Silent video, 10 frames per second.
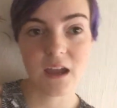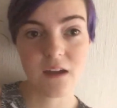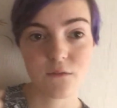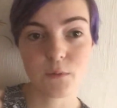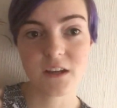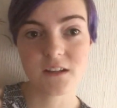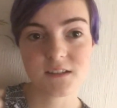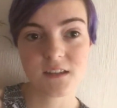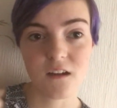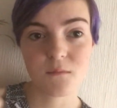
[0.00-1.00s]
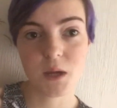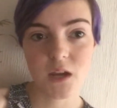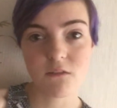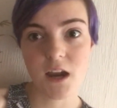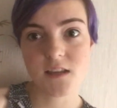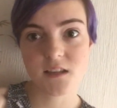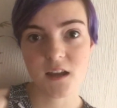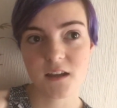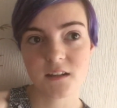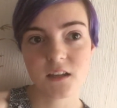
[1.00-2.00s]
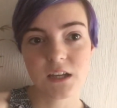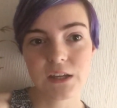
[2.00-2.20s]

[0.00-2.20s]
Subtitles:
I have a weakness down my right side,